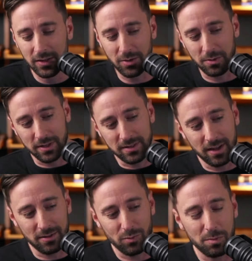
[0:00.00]
So it's
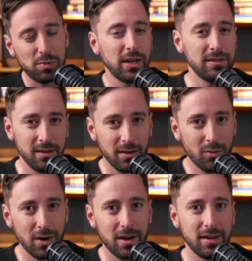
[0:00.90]
not replacing your work.